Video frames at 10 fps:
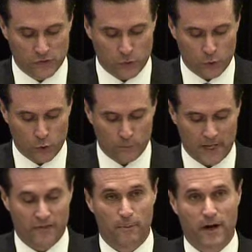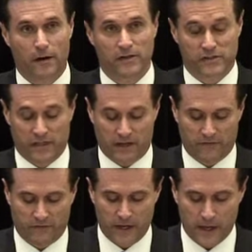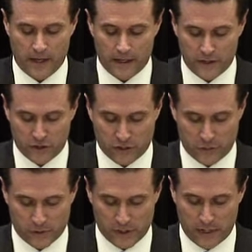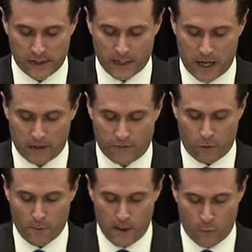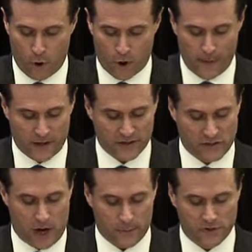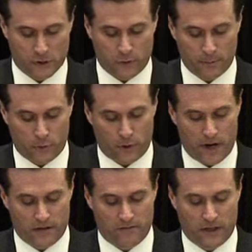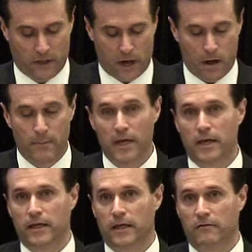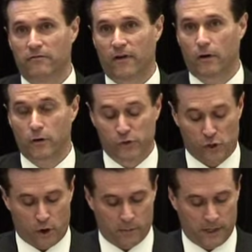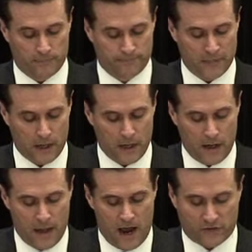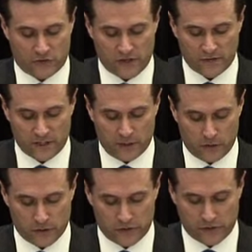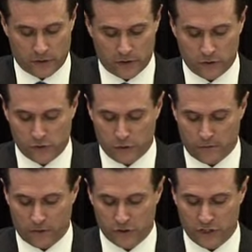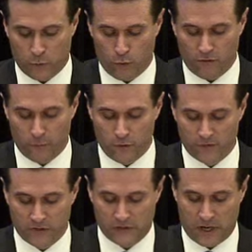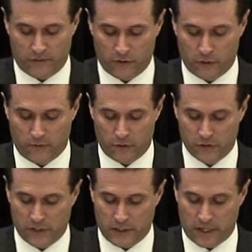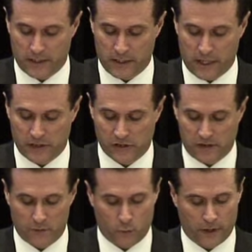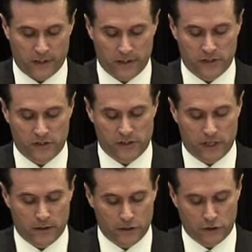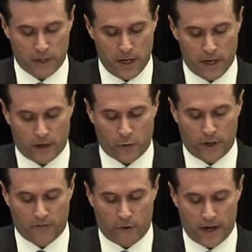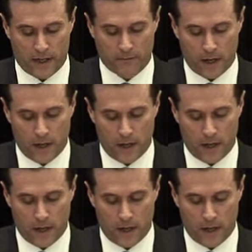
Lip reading: School and The Barracks Thief, in addition to his 1994 memoir about his time as a Green Beret in Vietnam in Pharaoh's Army. After 17 years at Syracuse University, Wolff moved to Stanford University in 1997, where he teaches English and creative writing